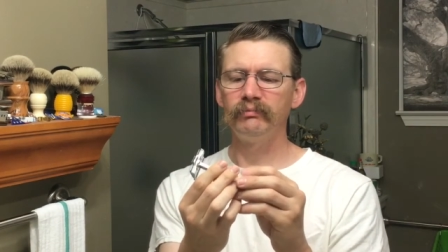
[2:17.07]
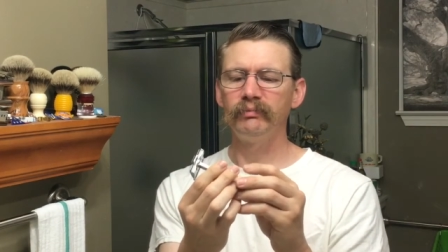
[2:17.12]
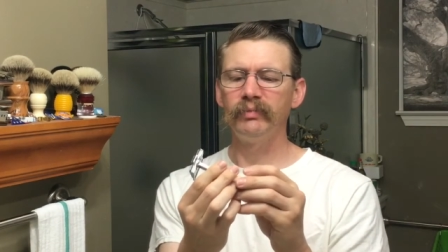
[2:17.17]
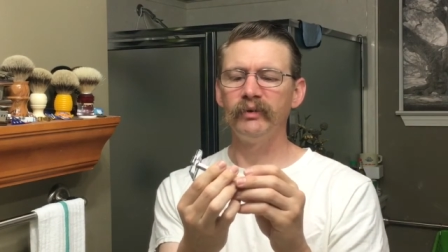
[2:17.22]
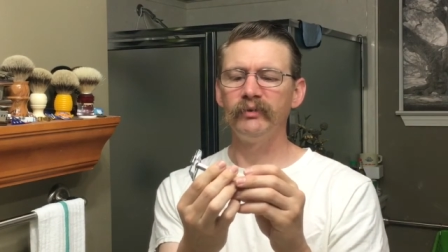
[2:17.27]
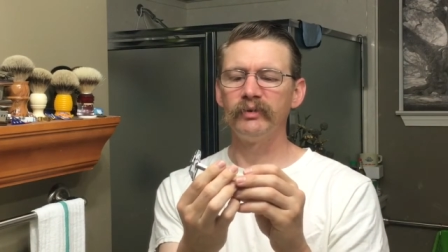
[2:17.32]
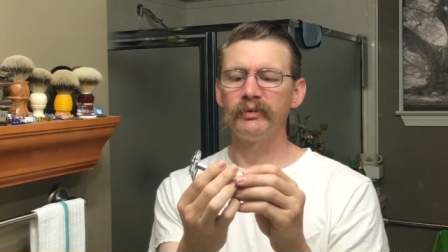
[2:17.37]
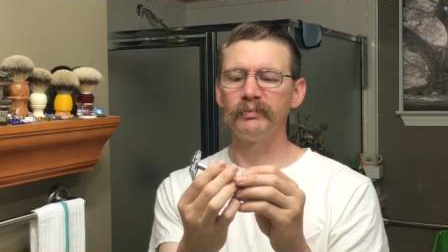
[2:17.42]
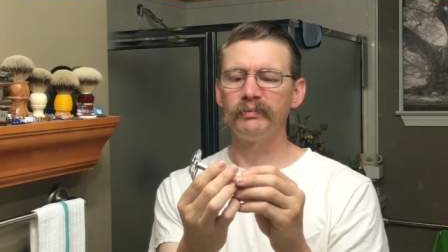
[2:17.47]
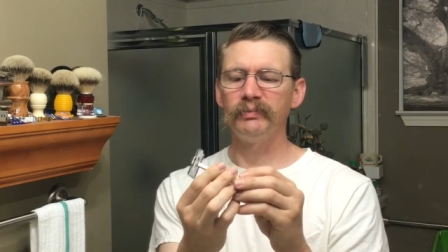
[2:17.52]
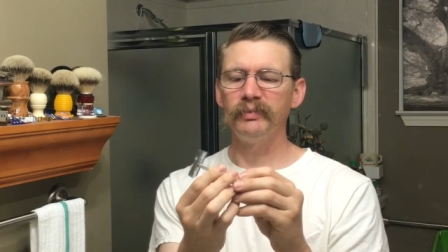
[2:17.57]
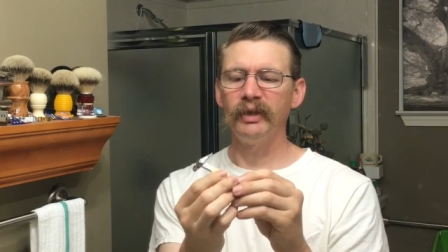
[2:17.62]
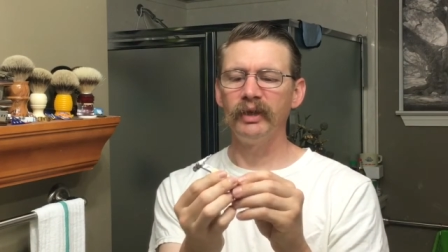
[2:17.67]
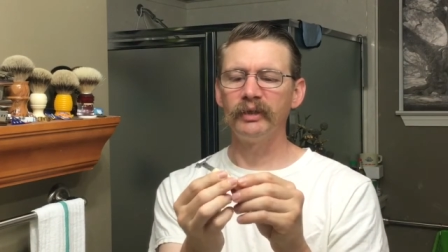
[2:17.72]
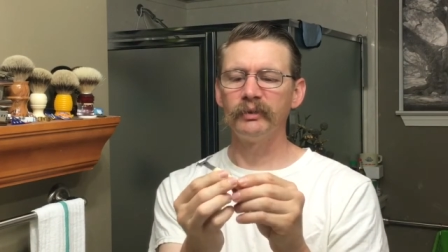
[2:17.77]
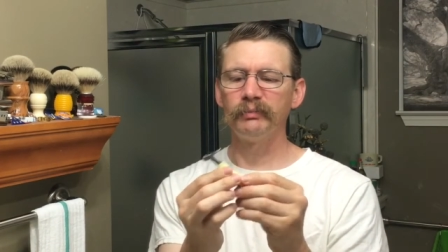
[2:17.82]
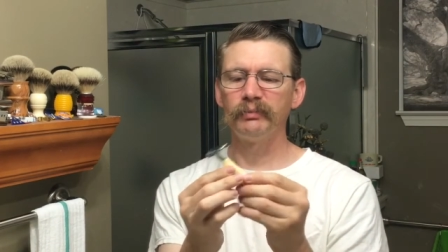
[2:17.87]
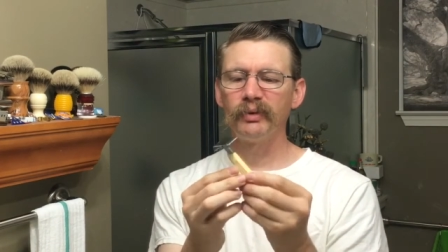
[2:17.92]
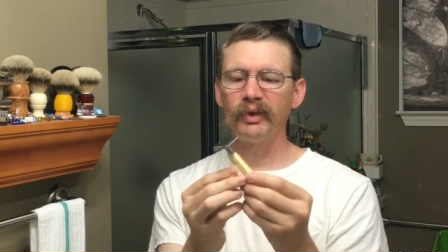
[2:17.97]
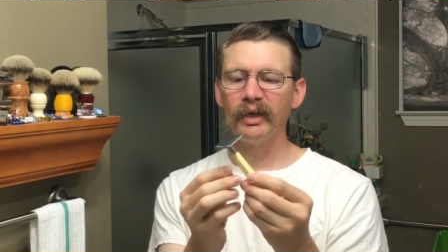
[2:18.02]
it's
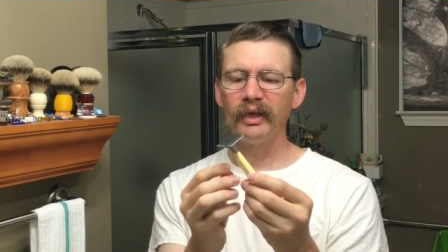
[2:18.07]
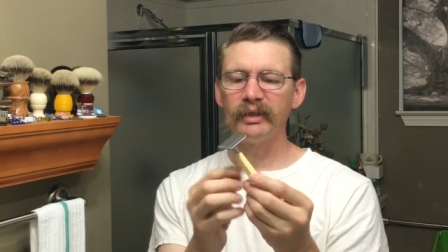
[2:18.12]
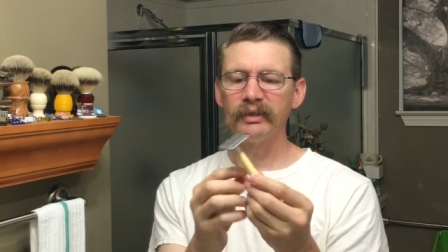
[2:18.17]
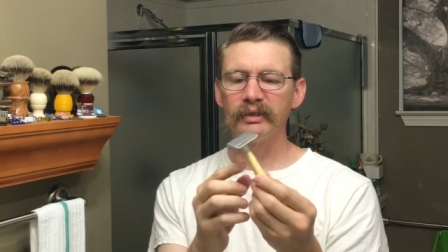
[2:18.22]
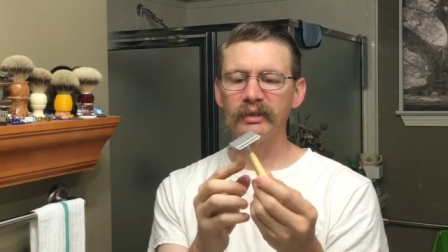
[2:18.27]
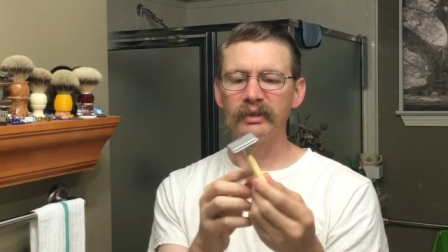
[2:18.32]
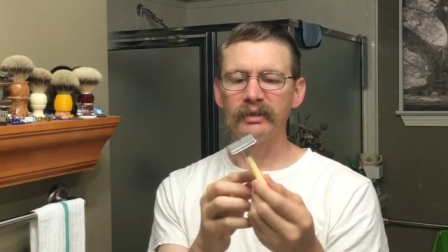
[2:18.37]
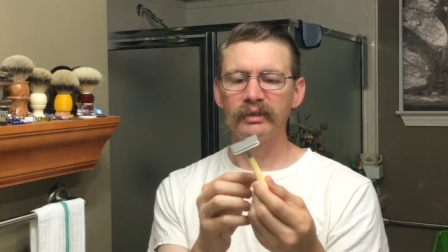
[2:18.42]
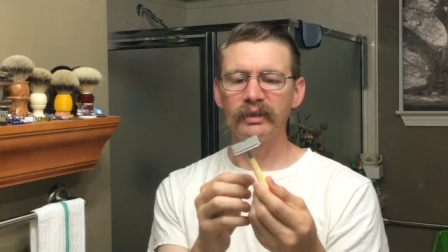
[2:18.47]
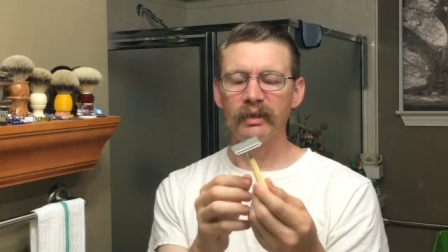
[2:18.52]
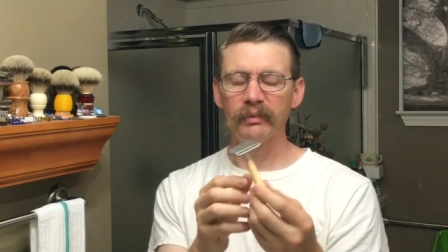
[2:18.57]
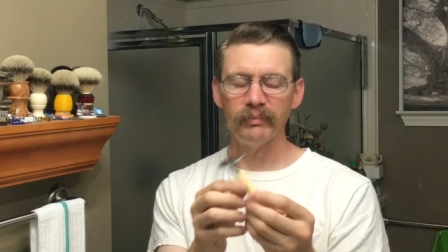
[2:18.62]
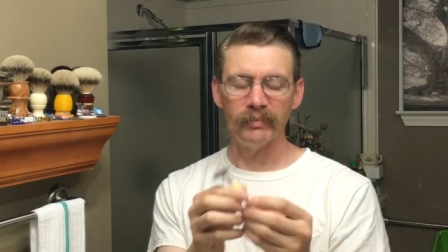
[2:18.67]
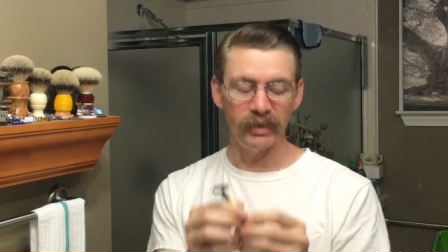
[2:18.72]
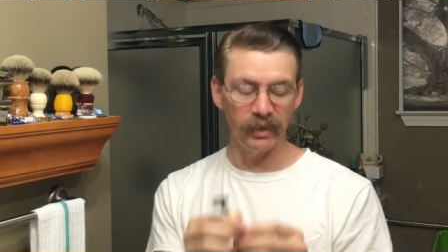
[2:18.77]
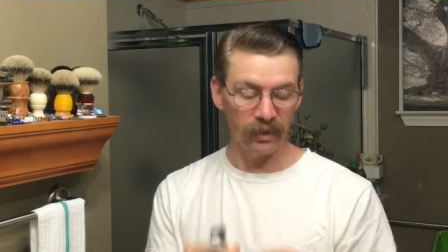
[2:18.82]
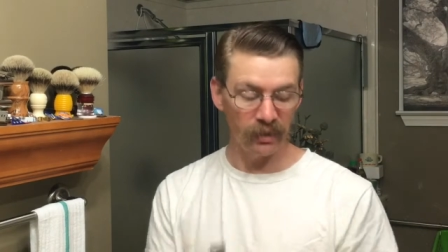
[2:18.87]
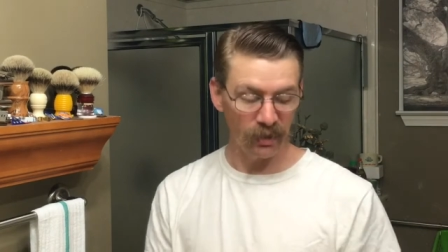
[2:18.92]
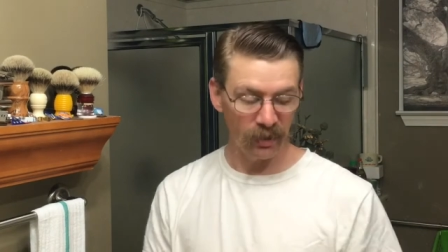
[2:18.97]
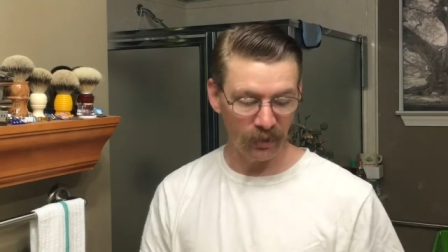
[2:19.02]
plastic, it's not
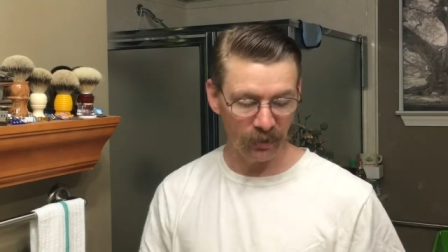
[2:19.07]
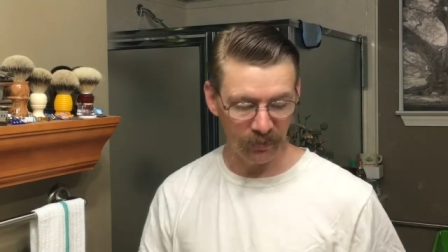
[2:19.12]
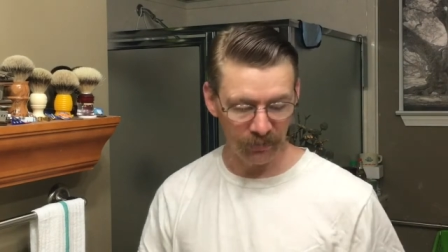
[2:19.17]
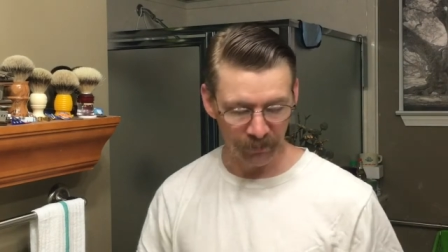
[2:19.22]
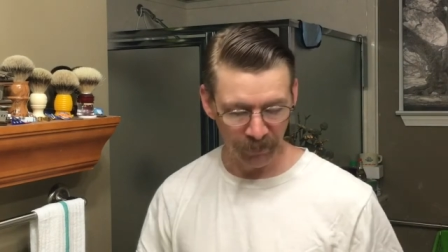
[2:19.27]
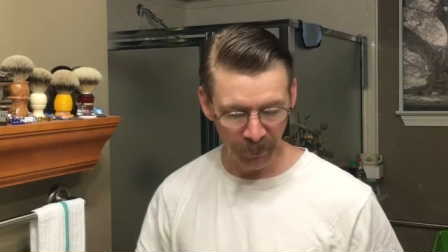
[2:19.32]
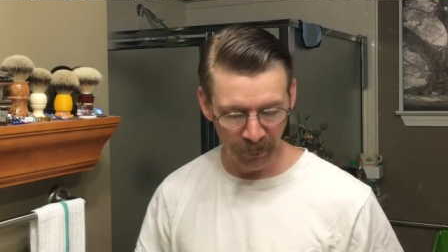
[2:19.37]
Bakelite.